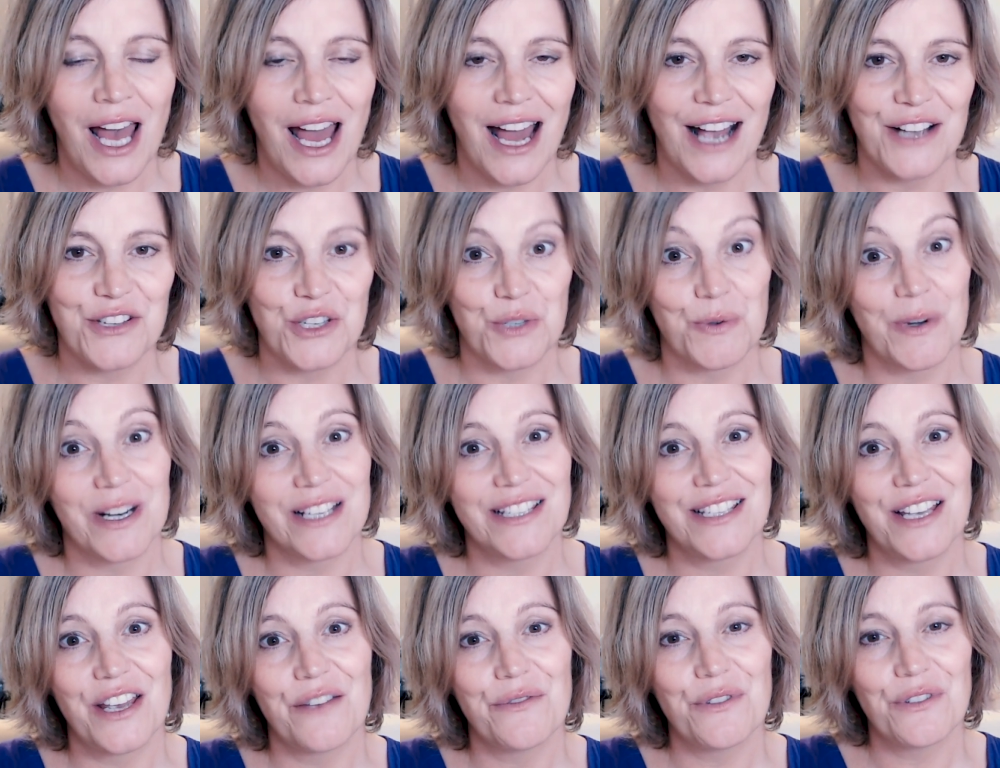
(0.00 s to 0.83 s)
I just want to
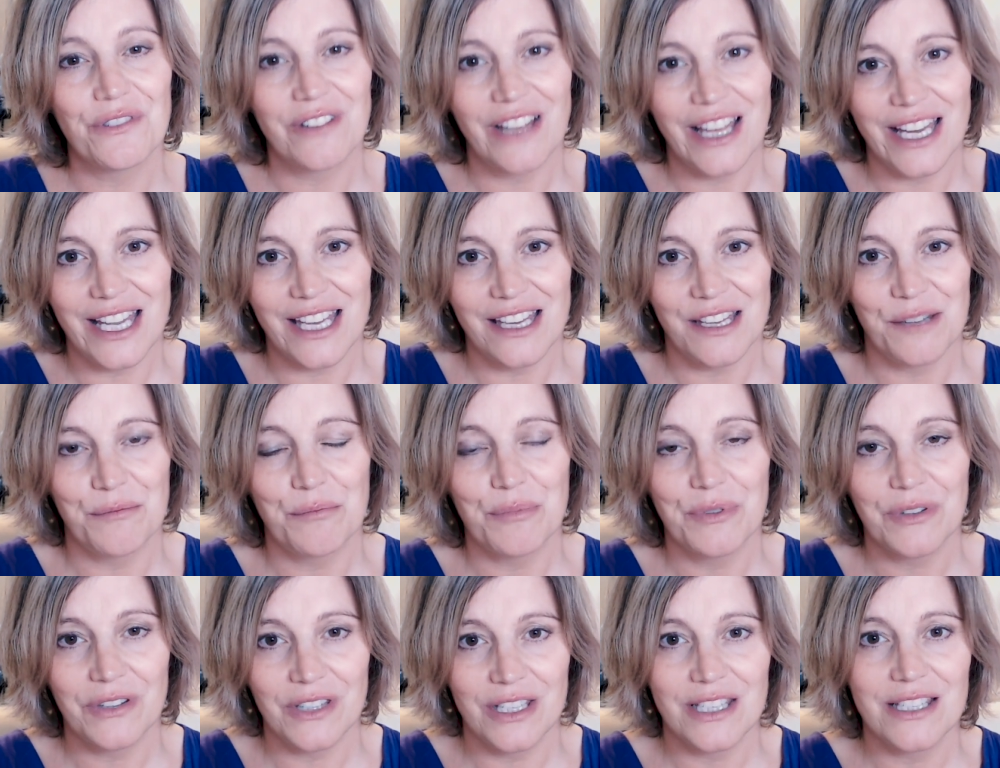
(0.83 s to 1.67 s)
say if you like it,
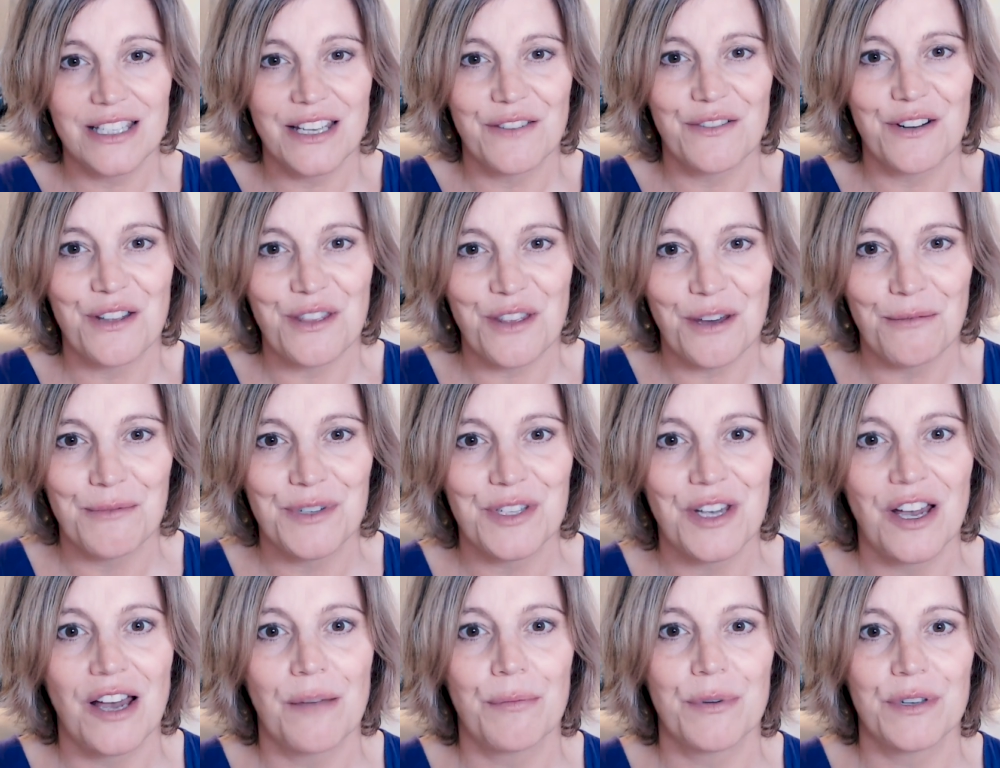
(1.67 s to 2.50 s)
please give it a thumbs
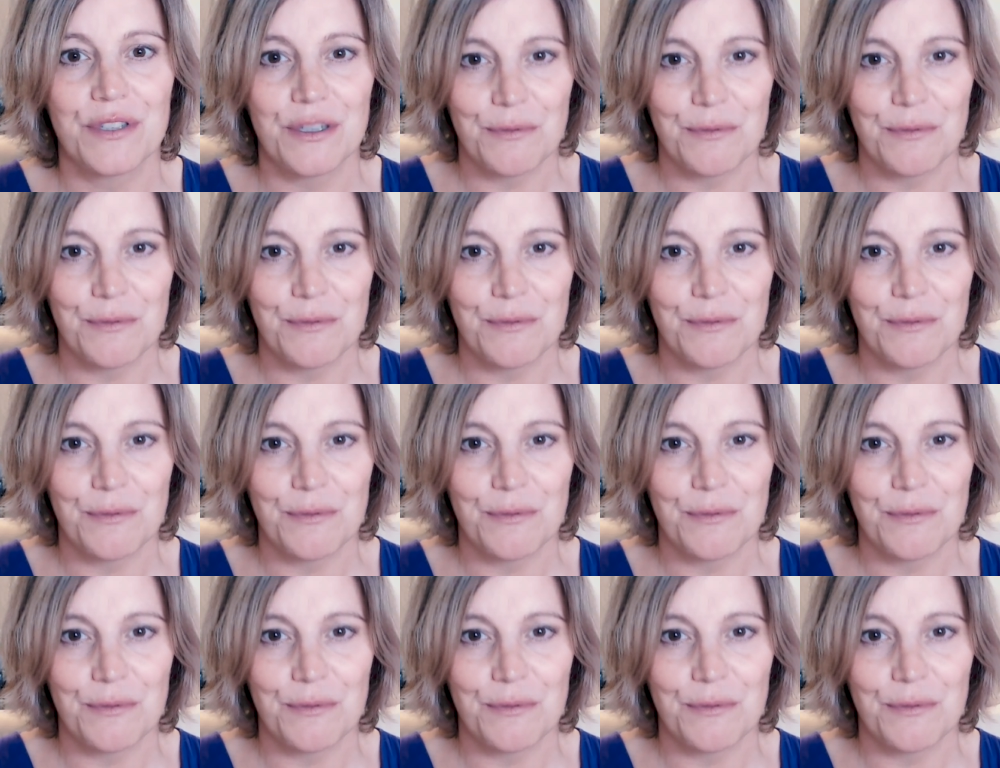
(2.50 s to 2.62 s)
up,